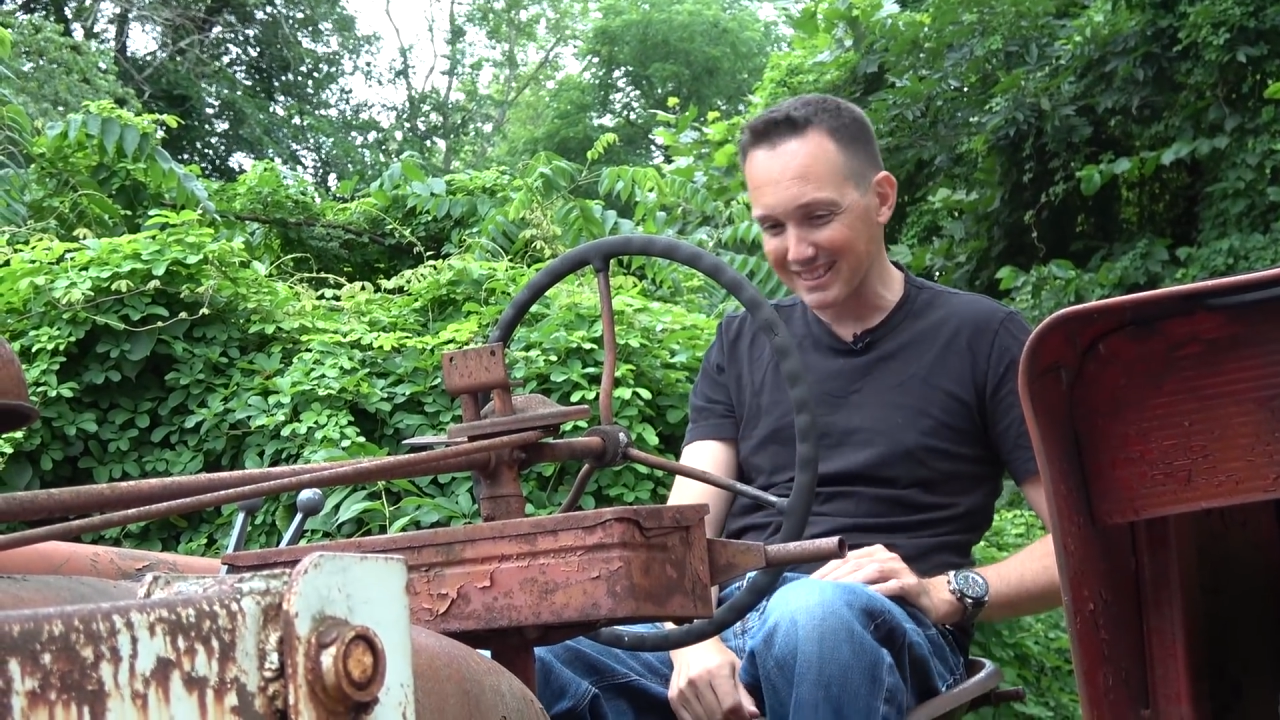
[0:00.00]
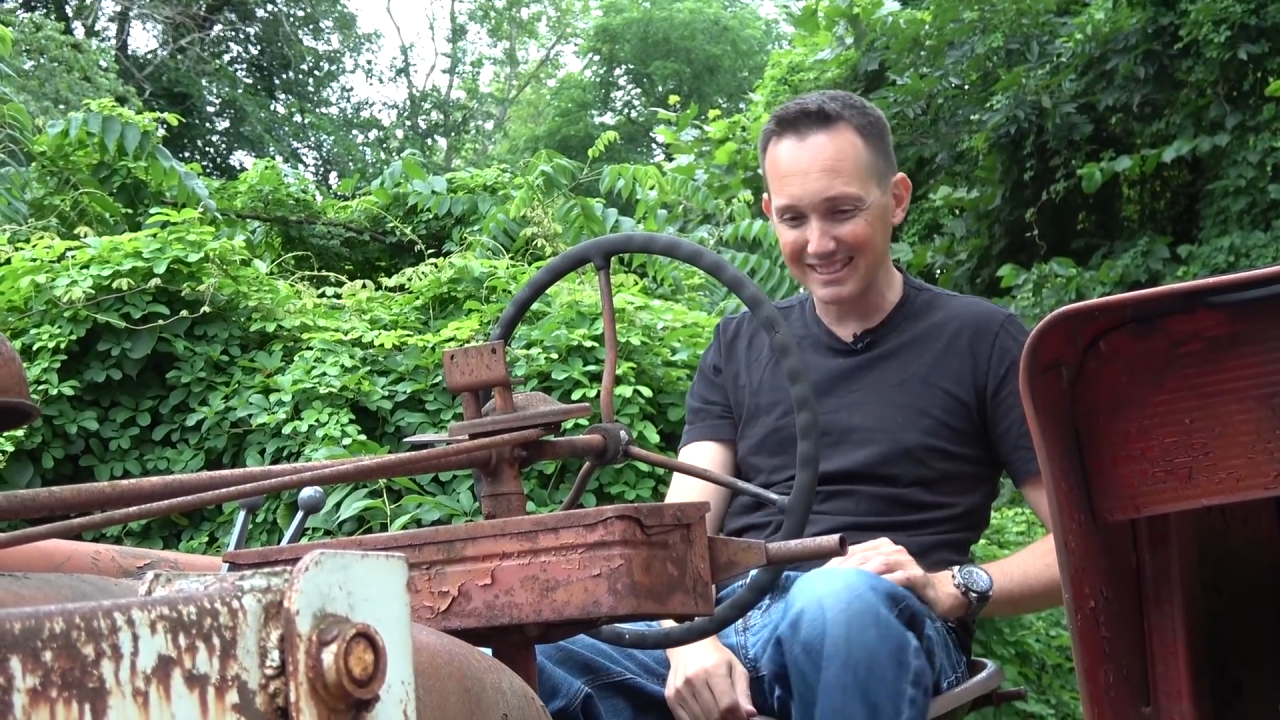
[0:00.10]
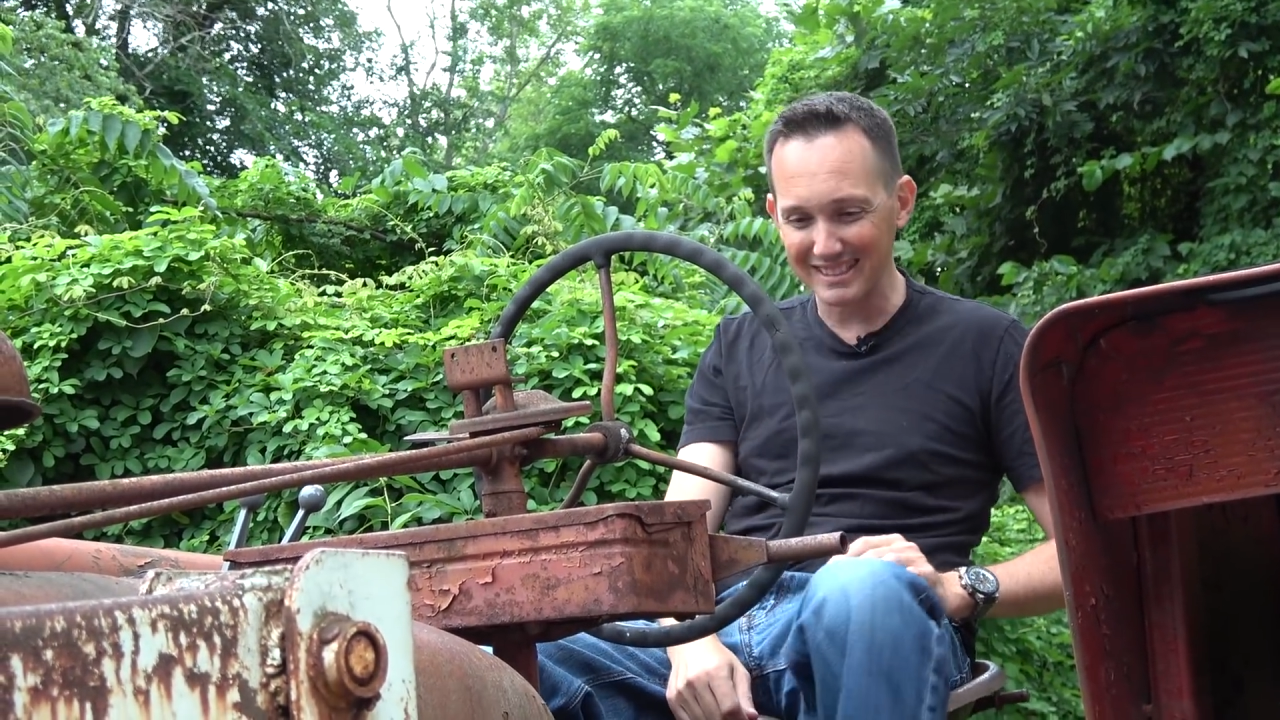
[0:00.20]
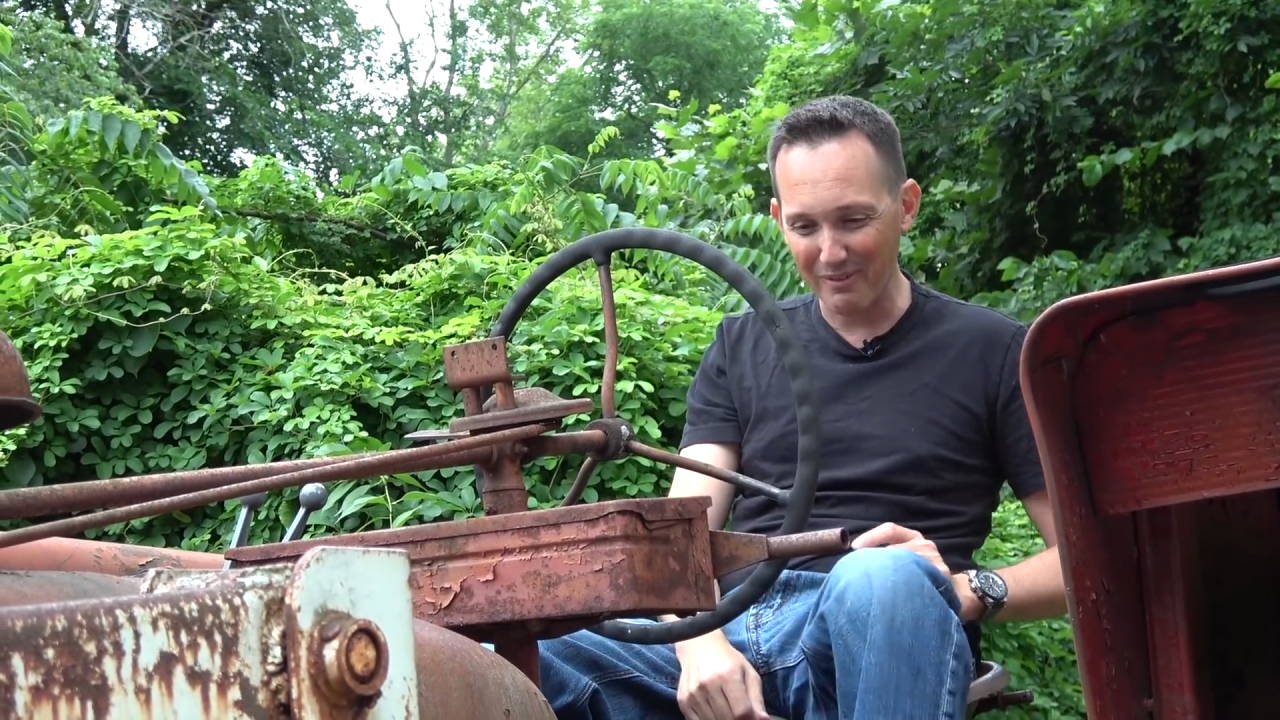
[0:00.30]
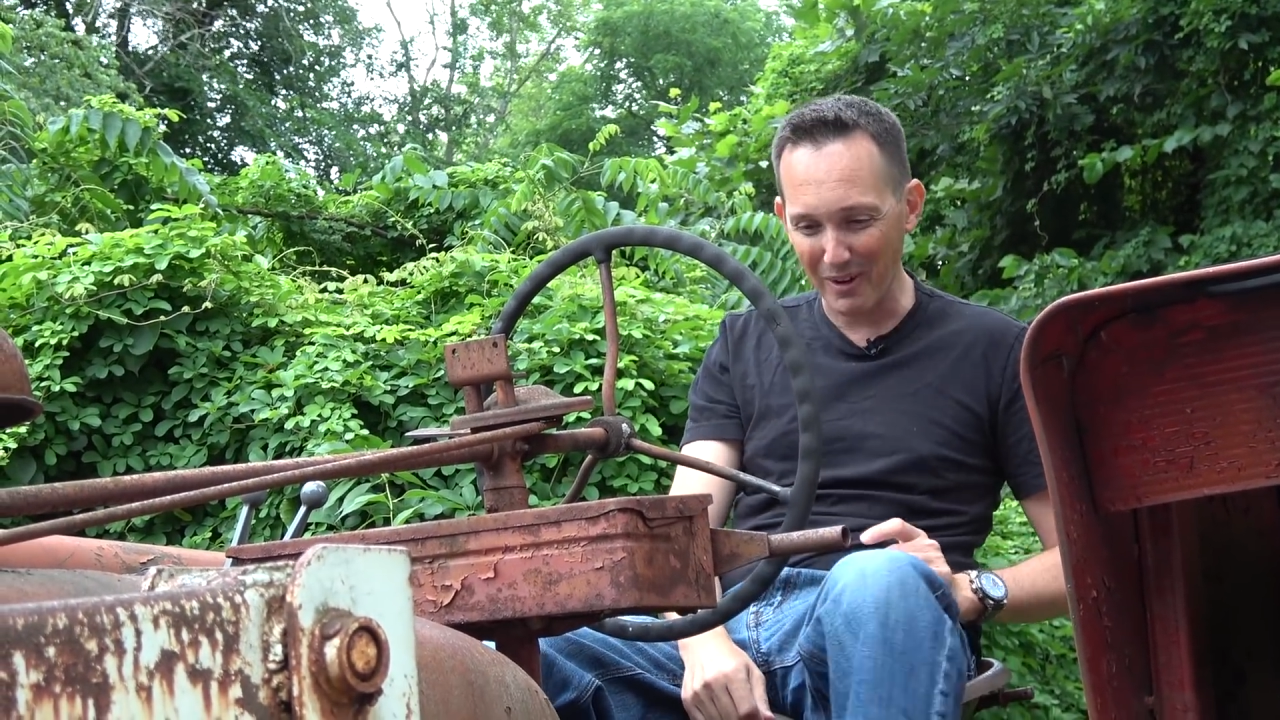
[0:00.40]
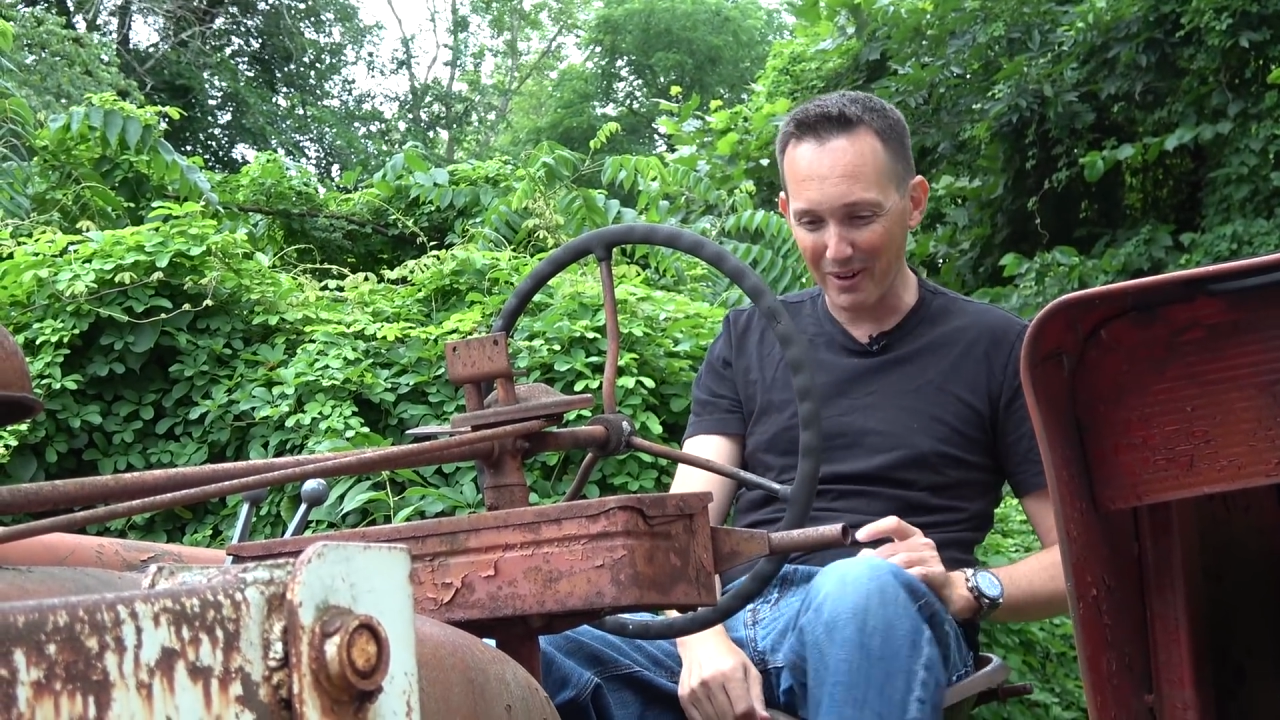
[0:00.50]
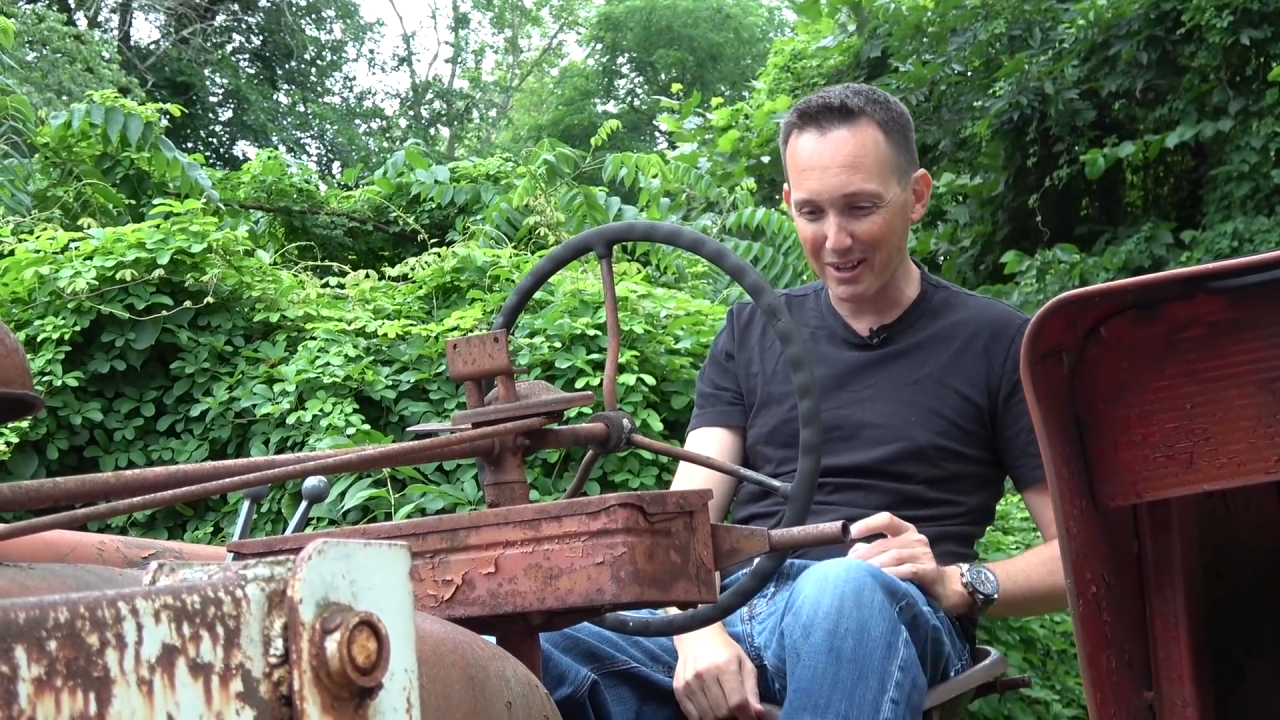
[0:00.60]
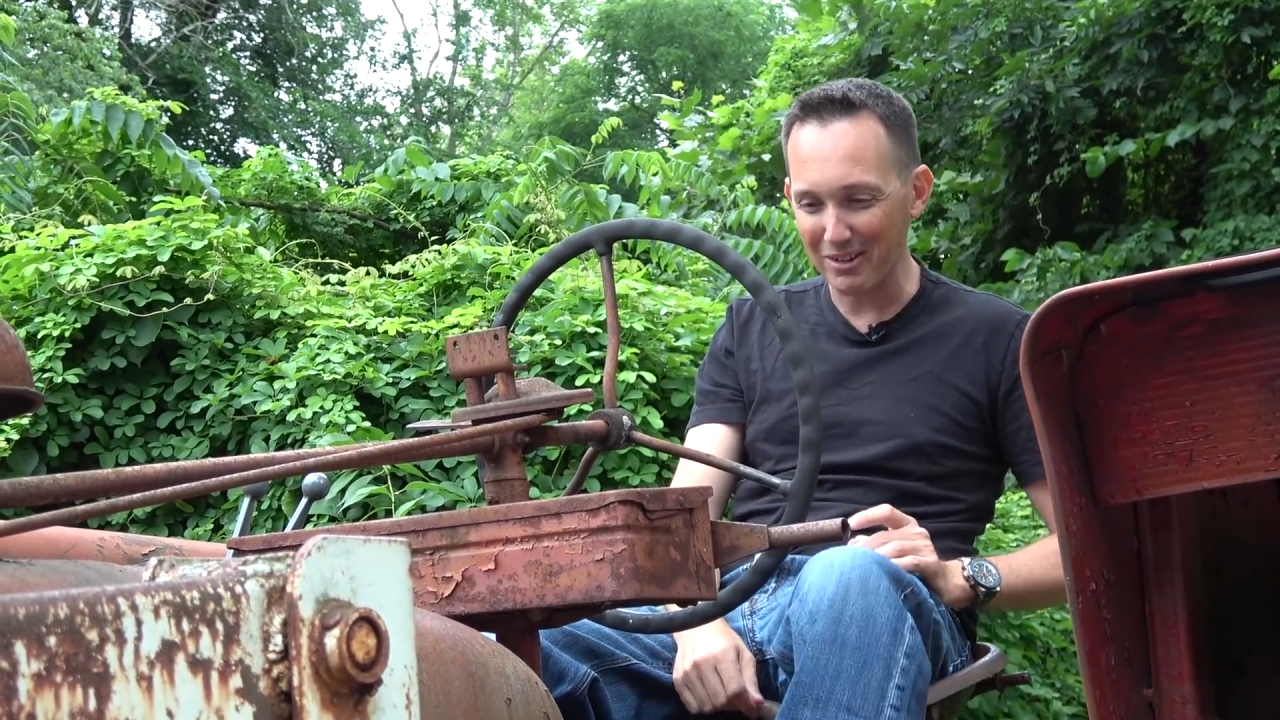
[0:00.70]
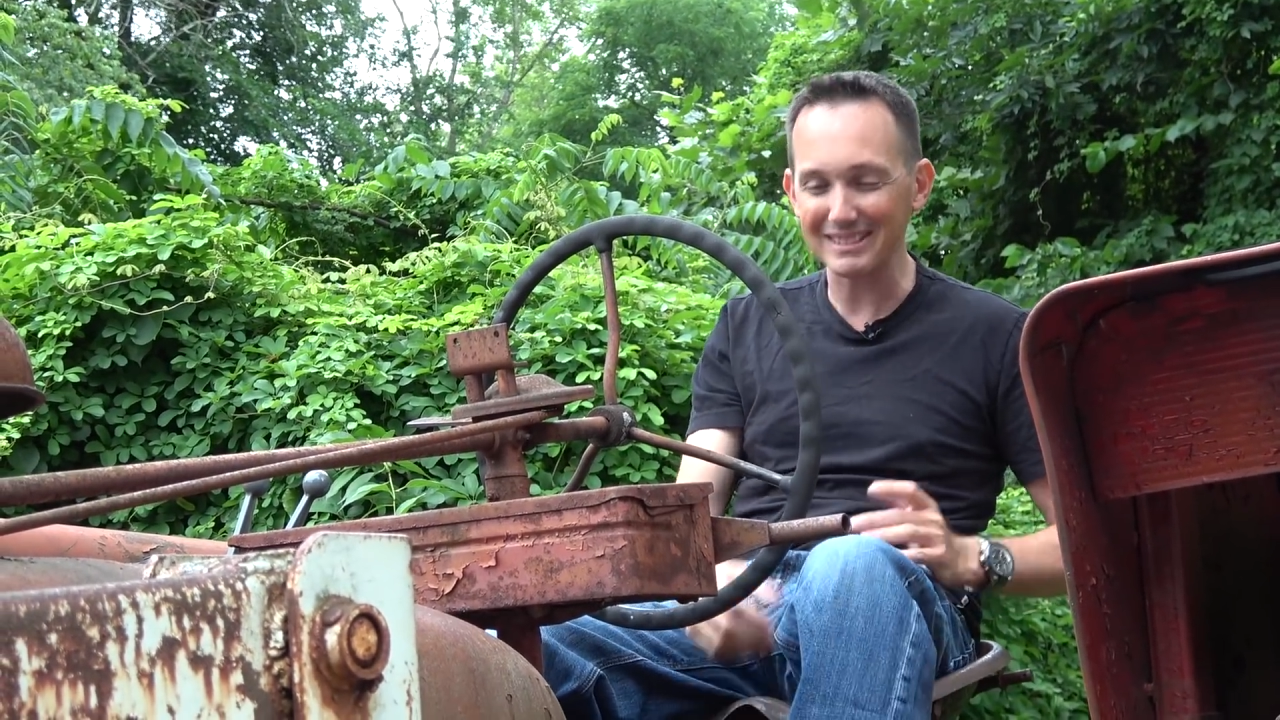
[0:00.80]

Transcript: This is a very cool,